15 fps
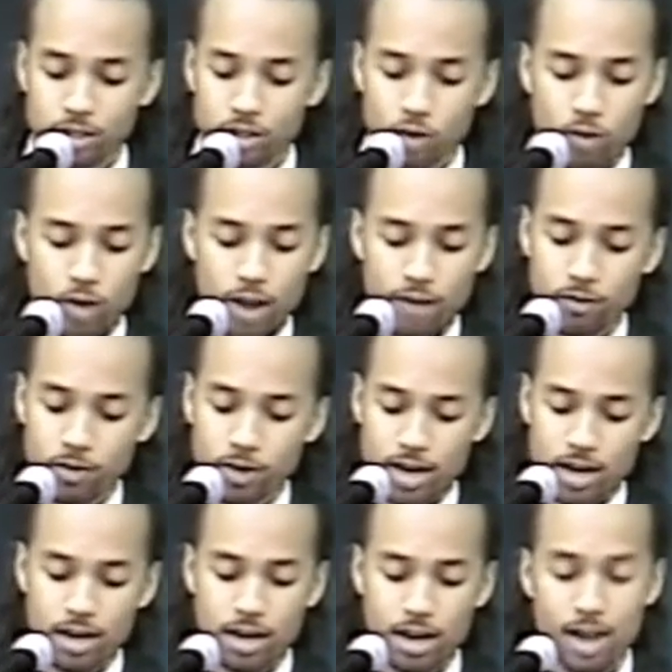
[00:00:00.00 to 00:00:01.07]
So right from
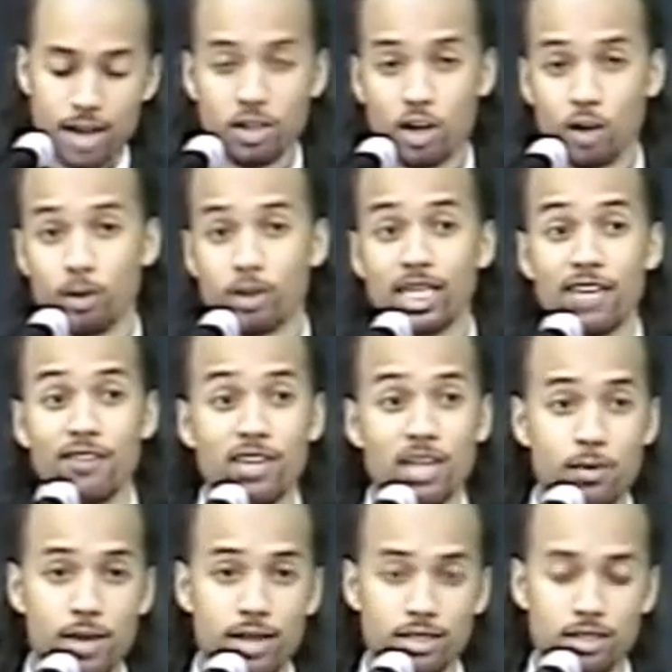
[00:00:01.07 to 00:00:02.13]
then and there, I started
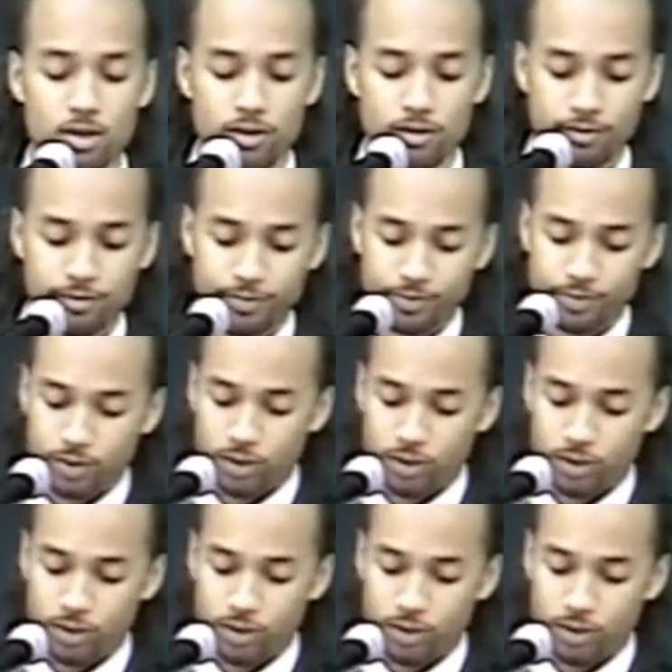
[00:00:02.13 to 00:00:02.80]
believing in myself.